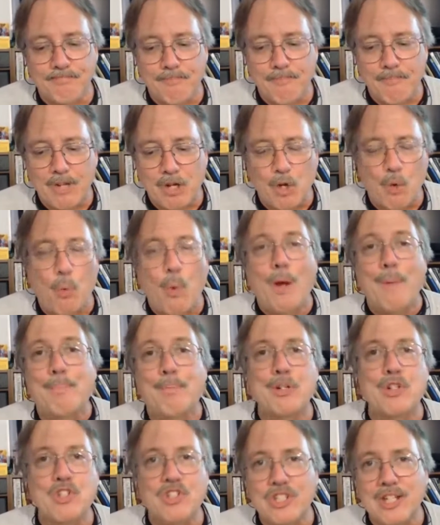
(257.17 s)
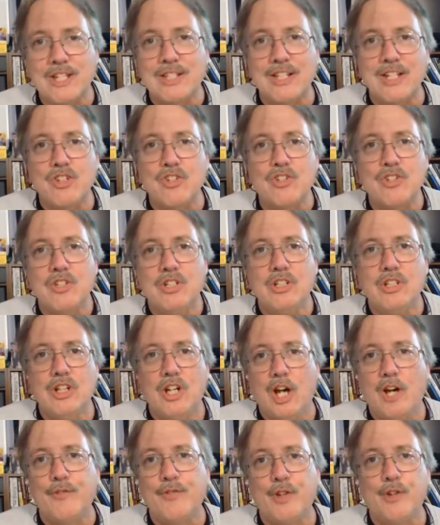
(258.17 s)
what percentage
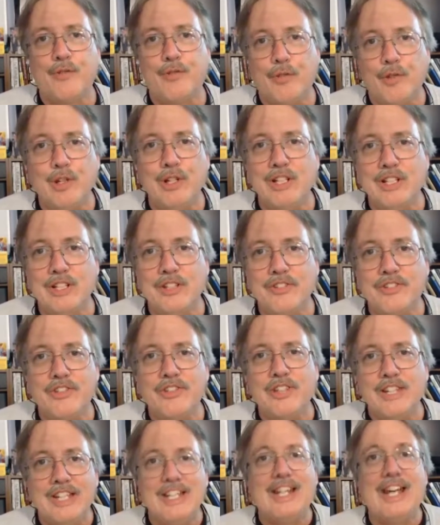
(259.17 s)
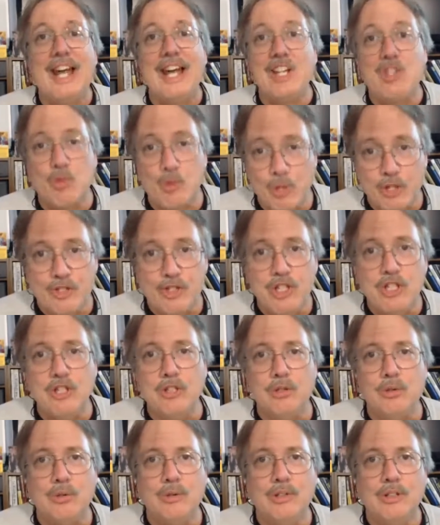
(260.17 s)
of your friends engage with
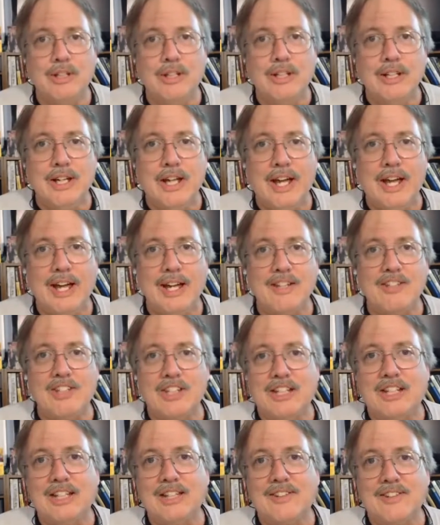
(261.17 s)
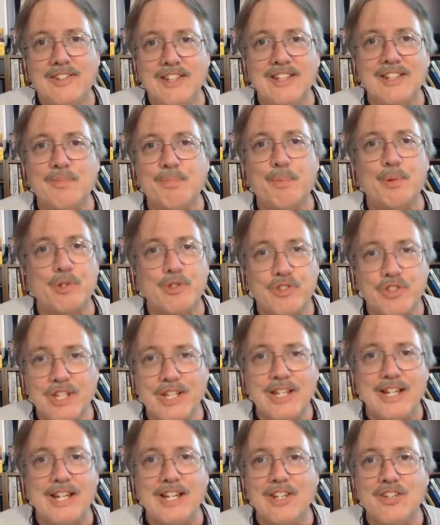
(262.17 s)
you. And to get this
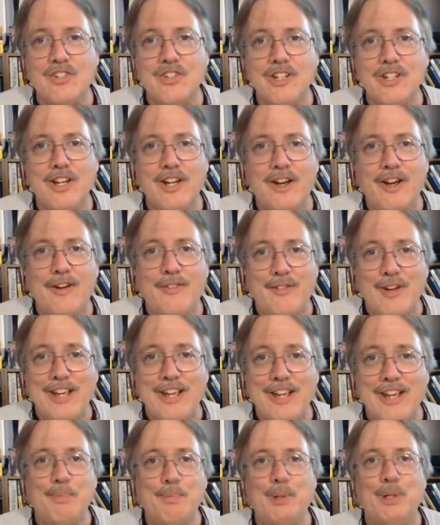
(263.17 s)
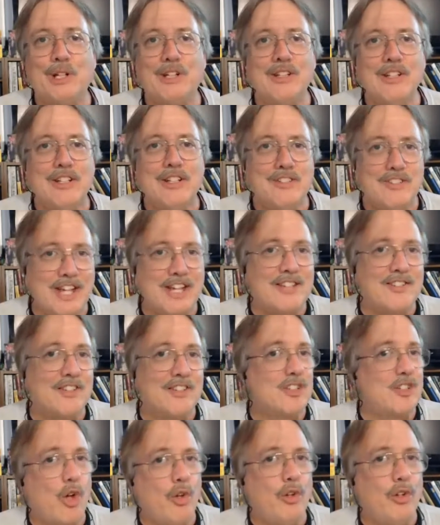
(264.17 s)
percentage, Facebook takes the
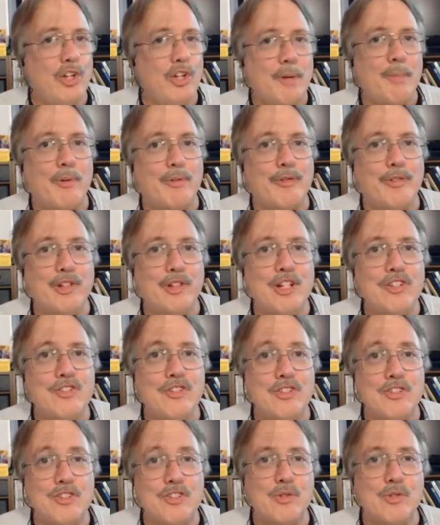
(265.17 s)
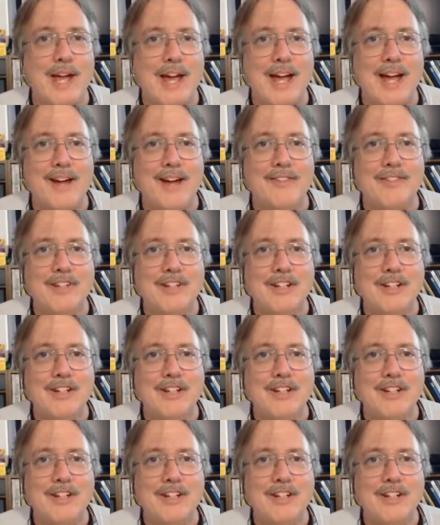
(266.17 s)
total number of friends that you have